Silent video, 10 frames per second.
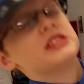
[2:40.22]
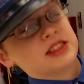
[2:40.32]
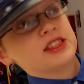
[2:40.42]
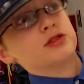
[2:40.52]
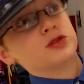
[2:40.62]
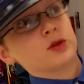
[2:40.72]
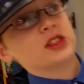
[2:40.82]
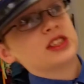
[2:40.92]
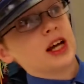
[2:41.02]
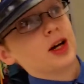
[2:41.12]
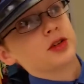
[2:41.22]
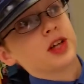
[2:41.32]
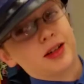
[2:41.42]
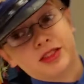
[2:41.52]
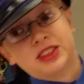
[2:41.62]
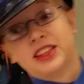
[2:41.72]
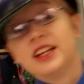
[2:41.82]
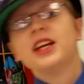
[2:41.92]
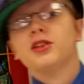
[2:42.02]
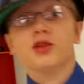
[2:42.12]
since he was for the South,
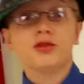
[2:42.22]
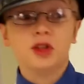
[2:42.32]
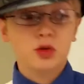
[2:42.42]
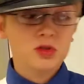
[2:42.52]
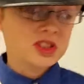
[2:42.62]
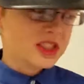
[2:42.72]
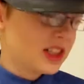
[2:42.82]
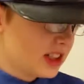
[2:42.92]
obviously he refused.